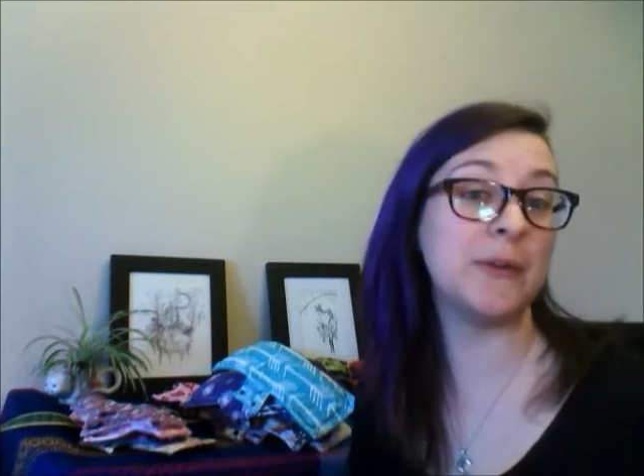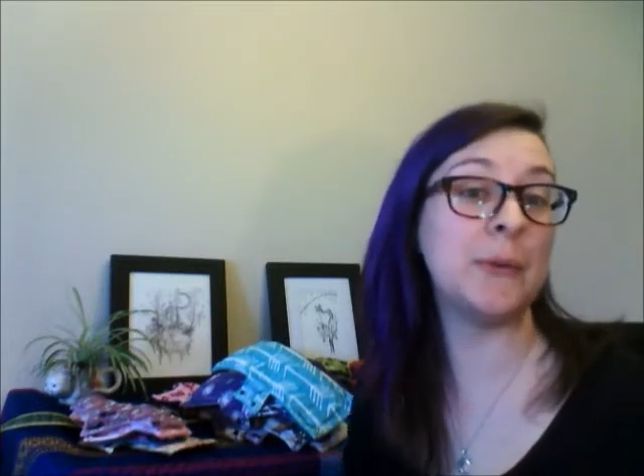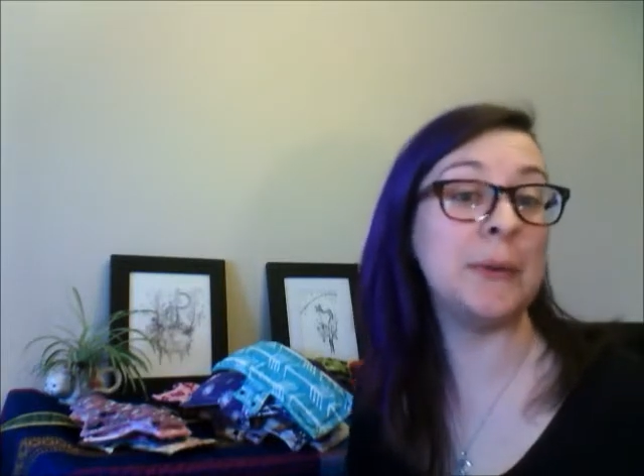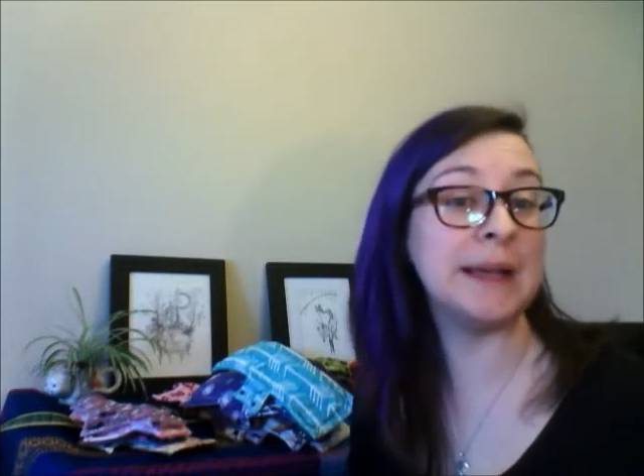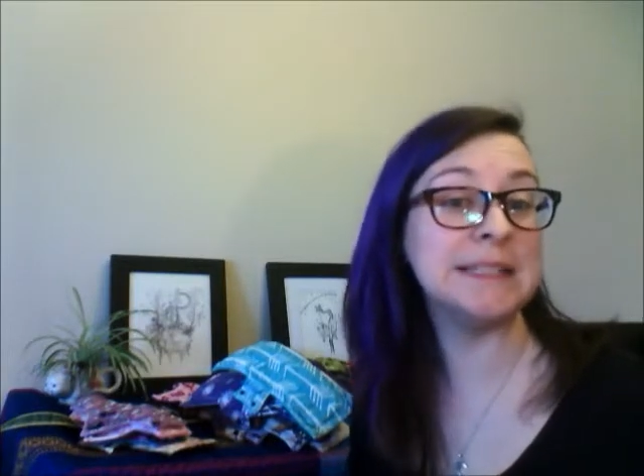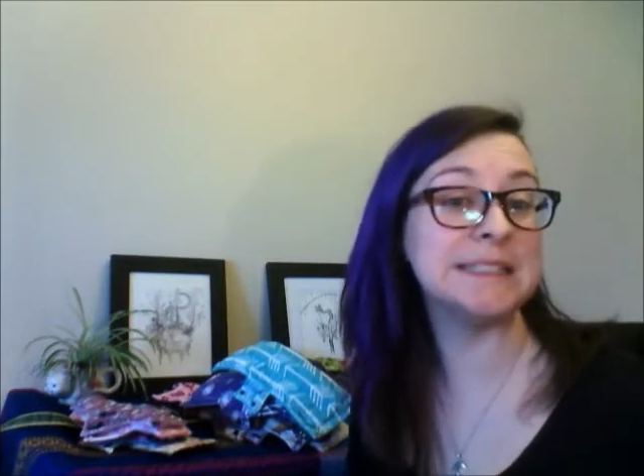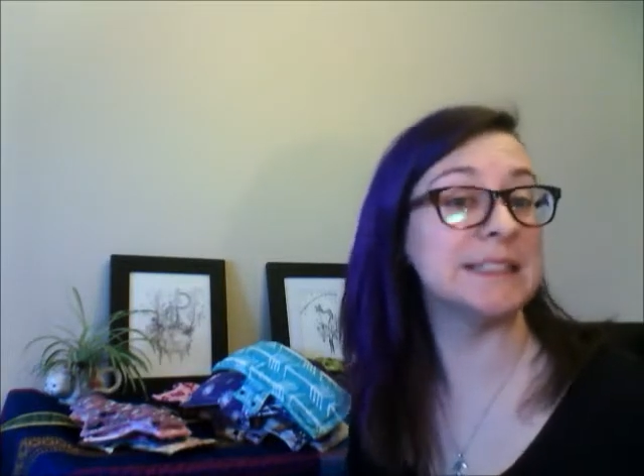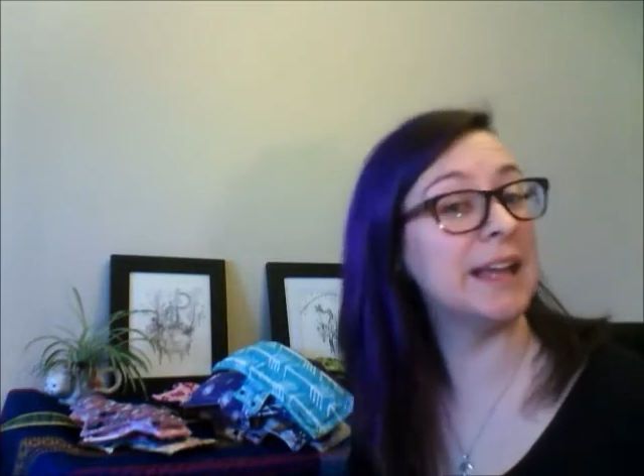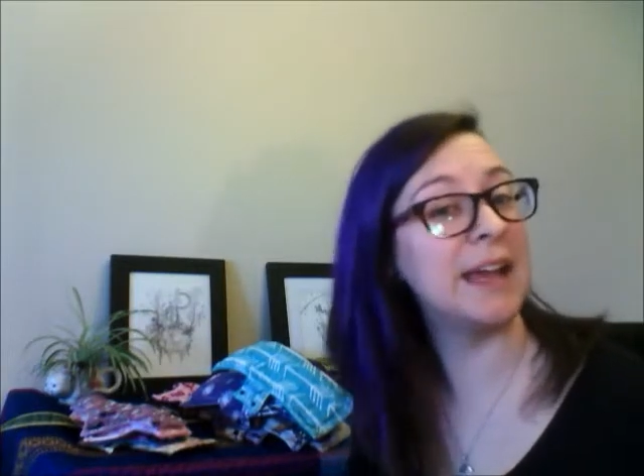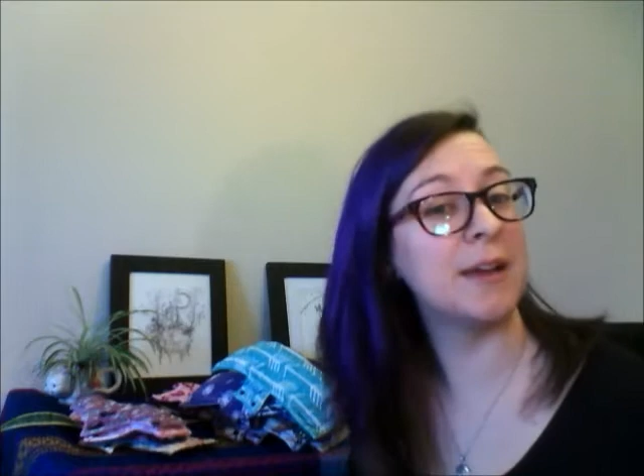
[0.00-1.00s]
noise
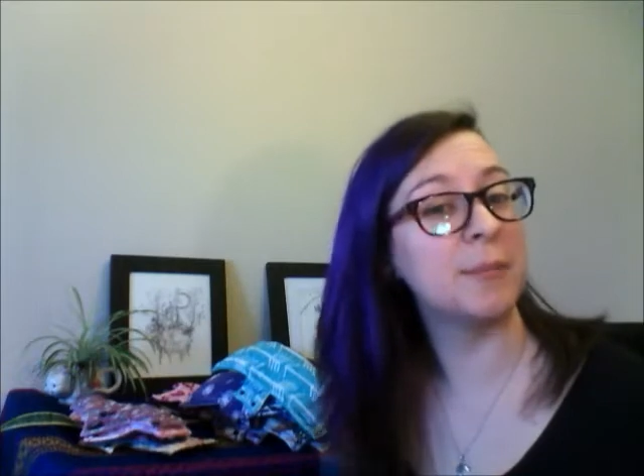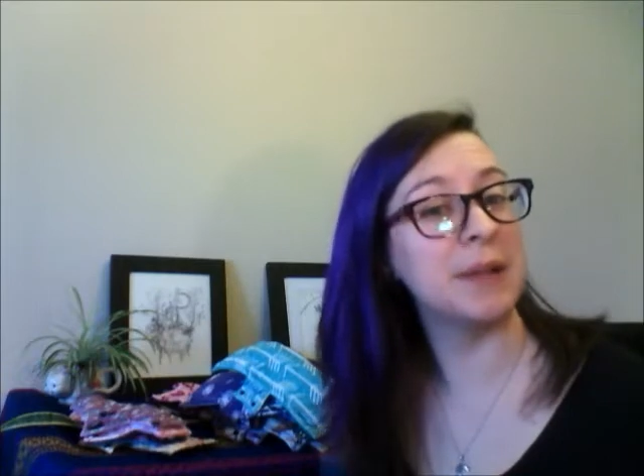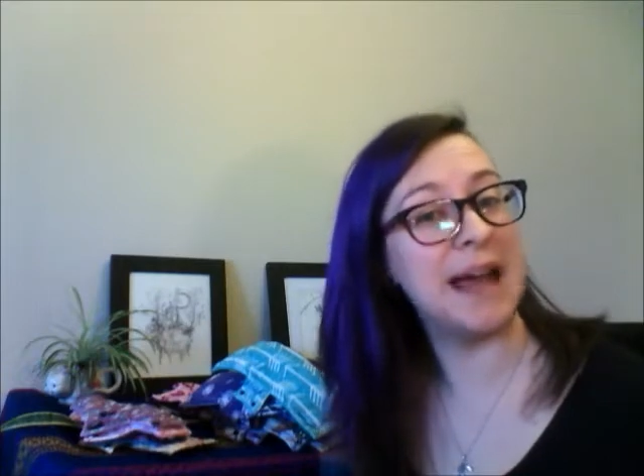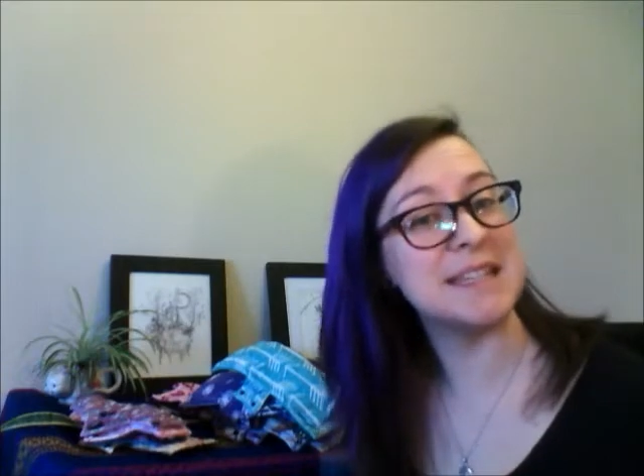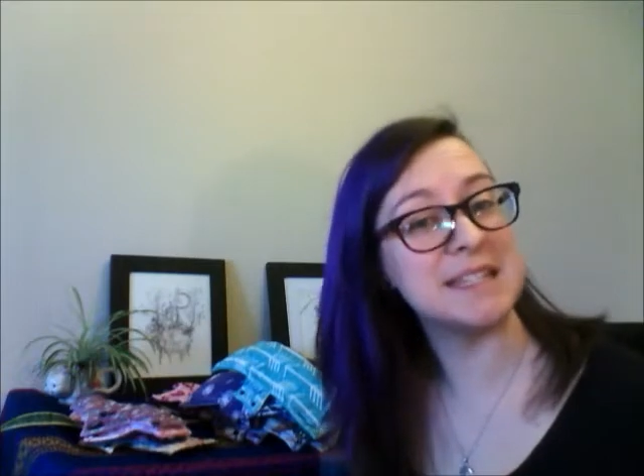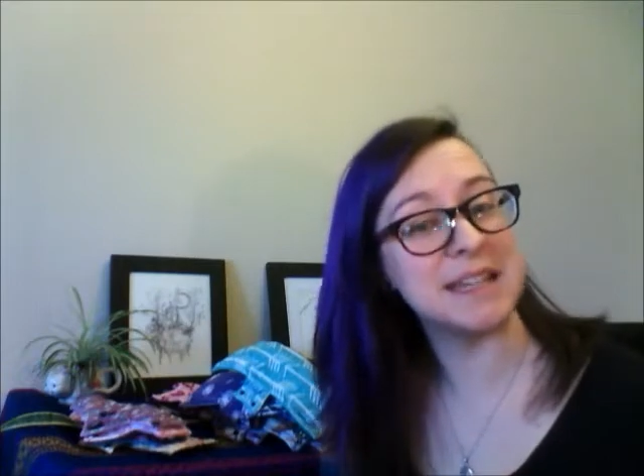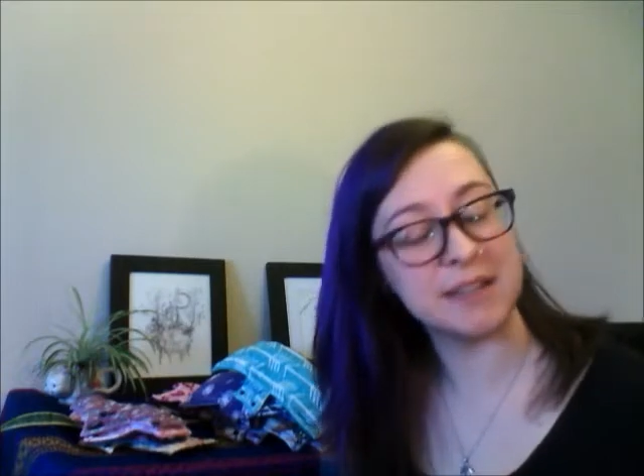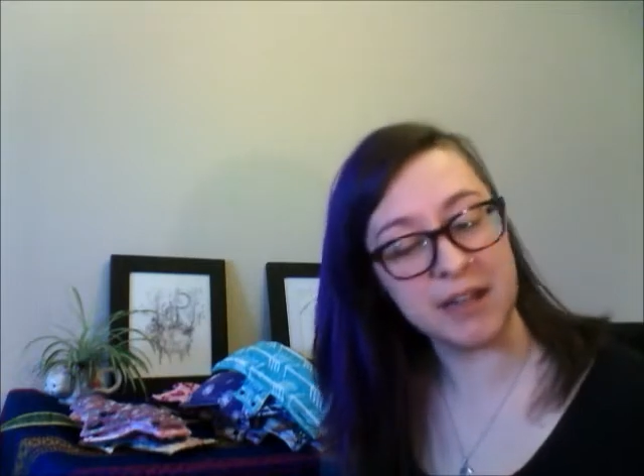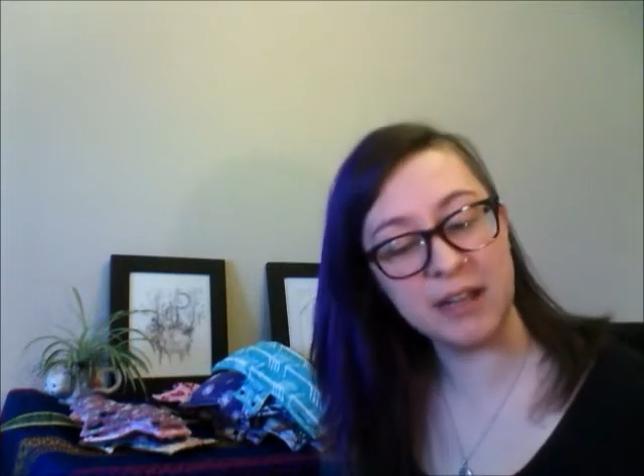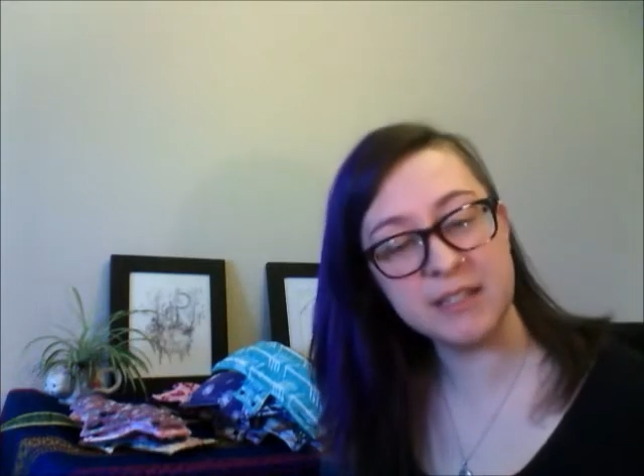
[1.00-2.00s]
like plastic
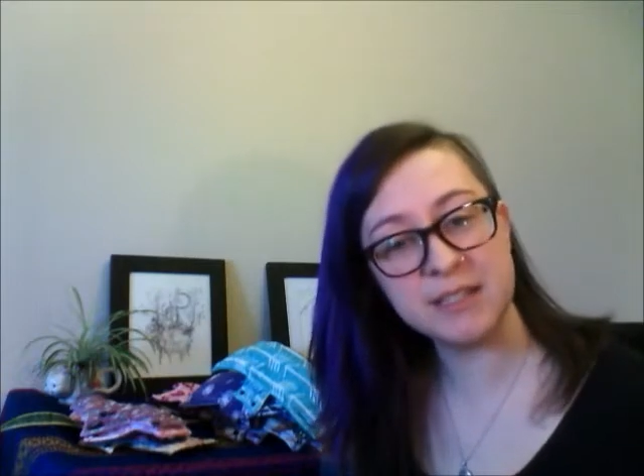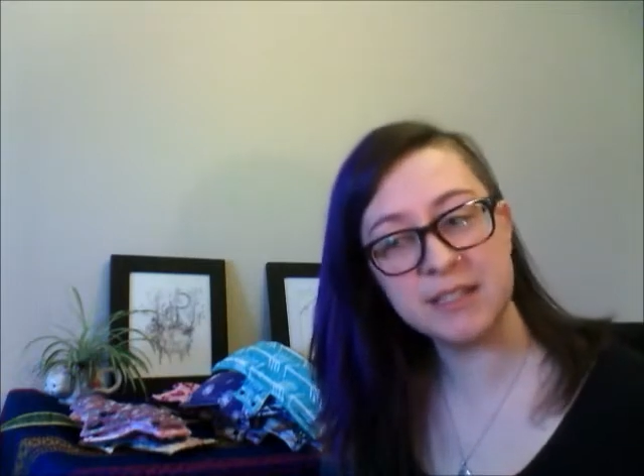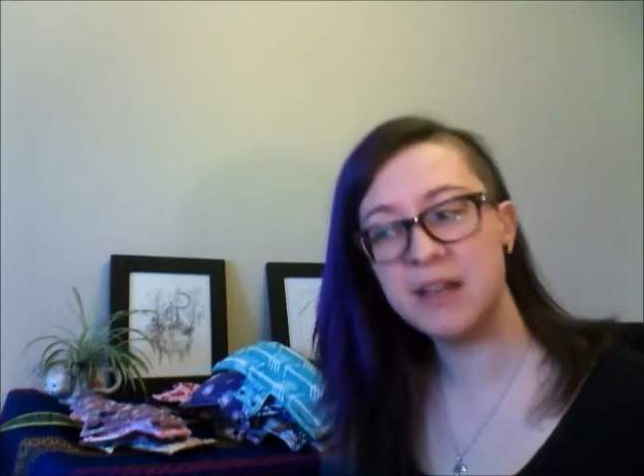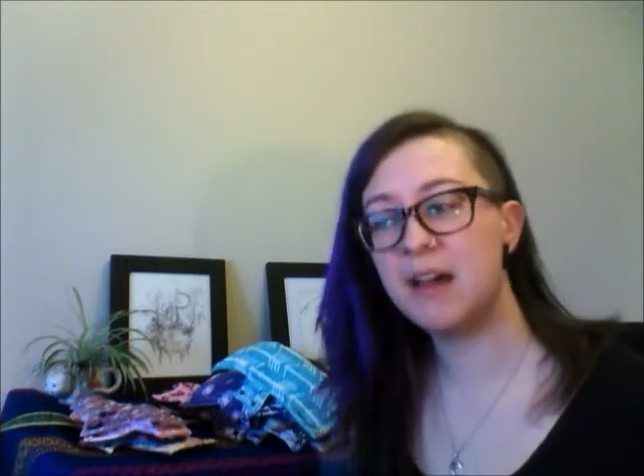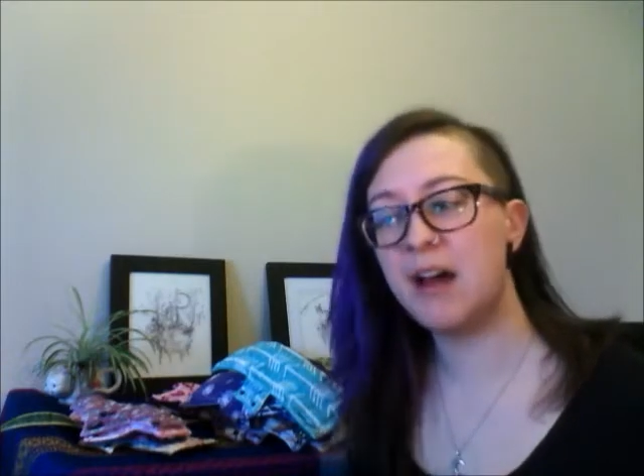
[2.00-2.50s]
does,